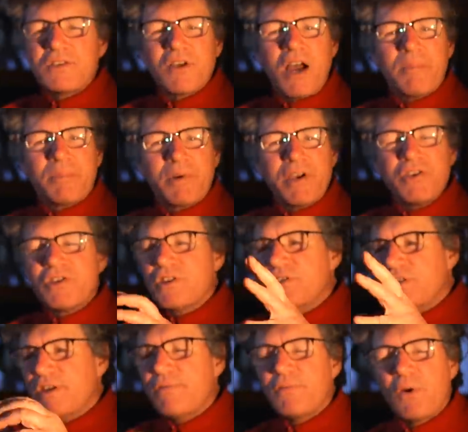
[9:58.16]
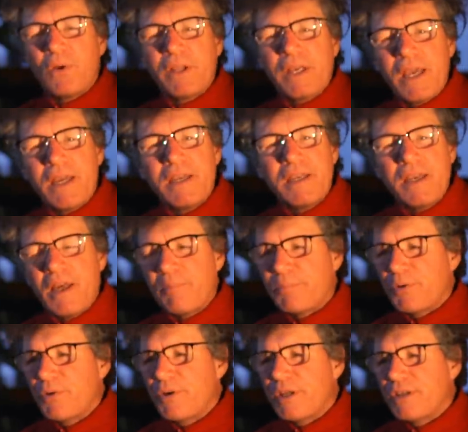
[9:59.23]
this operation, defoliating and
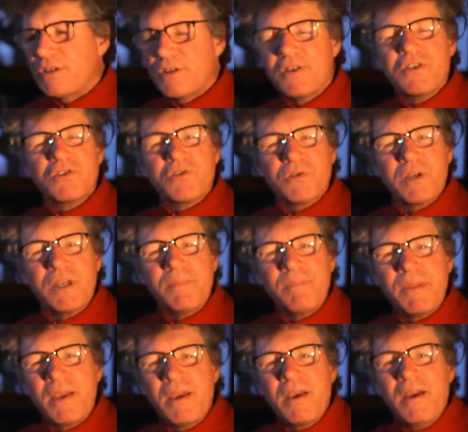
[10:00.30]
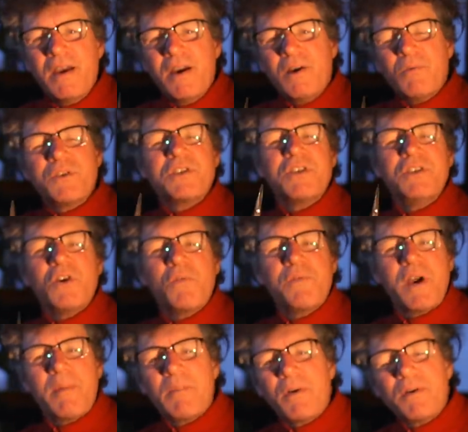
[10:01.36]
pruning to this tree, was in
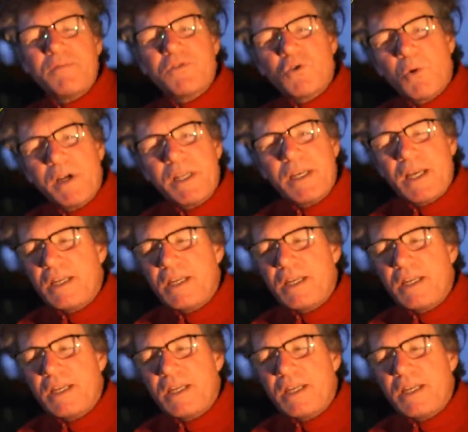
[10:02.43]
November of twenty